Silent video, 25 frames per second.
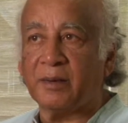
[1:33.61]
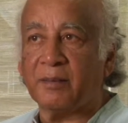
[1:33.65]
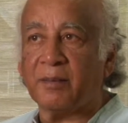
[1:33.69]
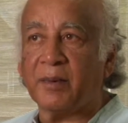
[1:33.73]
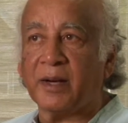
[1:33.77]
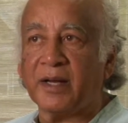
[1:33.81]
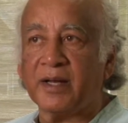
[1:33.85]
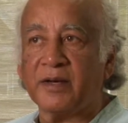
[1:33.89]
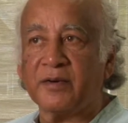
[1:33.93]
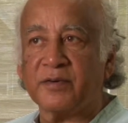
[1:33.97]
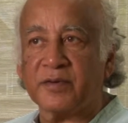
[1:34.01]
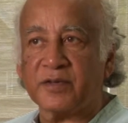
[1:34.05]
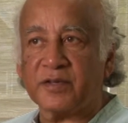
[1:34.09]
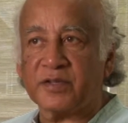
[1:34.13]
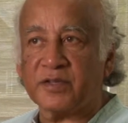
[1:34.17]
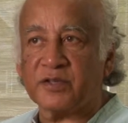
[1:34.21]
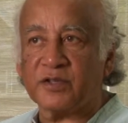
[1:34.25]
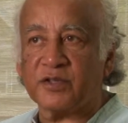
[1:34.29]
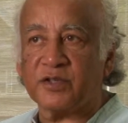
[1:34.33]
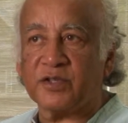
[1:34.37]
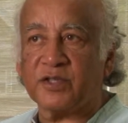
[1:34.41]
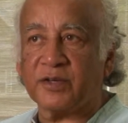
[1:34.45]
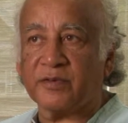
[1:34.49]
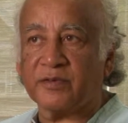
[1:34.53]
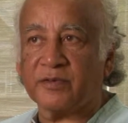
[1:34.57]
my interest
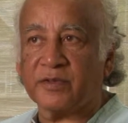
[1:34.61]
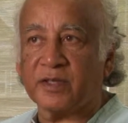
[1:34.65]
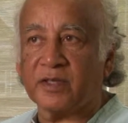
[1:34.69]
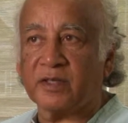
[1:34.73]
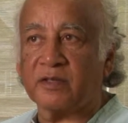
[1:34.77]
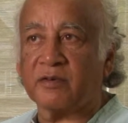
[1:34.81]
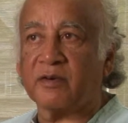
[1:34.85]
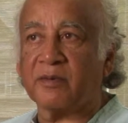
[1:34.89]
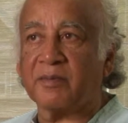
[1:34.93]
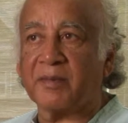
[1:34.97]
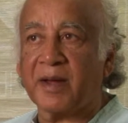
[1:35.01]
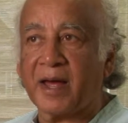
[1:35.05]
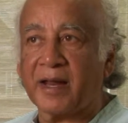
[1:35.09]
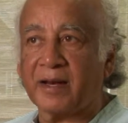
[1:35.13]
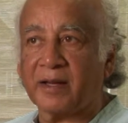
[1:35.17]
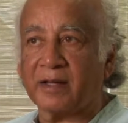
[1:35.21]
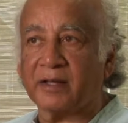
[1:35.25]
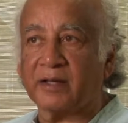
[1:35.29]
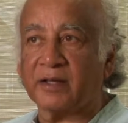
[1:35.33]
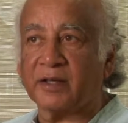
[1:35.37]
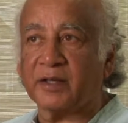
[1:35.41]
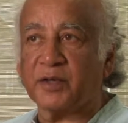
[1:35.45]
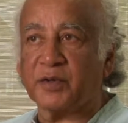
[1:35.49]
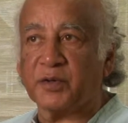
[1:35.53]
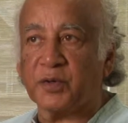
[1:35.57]
shifted
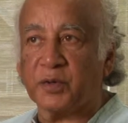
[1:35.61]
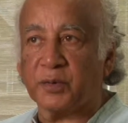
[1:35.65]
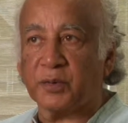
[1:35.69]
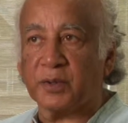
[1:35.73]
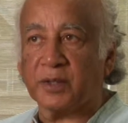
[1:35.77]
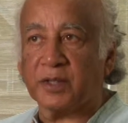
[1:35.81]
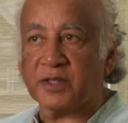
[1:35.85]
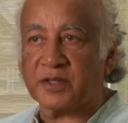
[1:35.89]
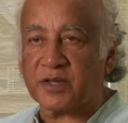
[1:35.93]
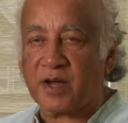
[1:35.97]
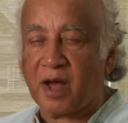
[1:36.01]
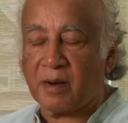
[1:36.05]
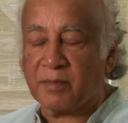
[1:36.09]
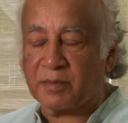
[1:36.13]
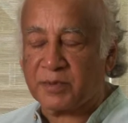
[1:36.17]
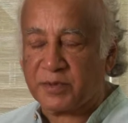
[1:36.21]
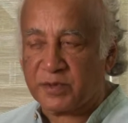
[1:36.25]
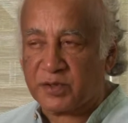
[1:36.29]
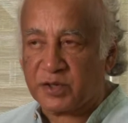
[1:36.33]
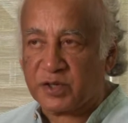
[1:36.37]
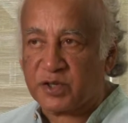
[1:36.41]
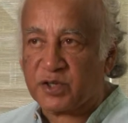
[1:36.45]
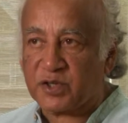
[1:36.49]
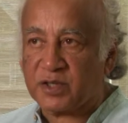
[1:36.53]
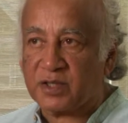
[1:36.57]
dramatically towards
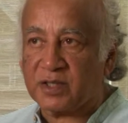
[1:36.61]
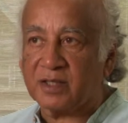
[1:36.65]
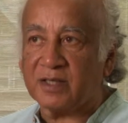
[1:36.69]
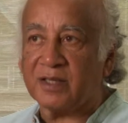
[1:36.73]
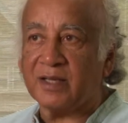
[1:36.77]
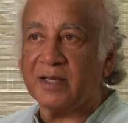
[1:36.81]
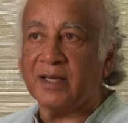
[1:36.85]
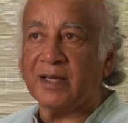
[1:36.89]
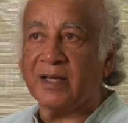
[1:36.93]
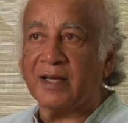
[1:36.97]
composition,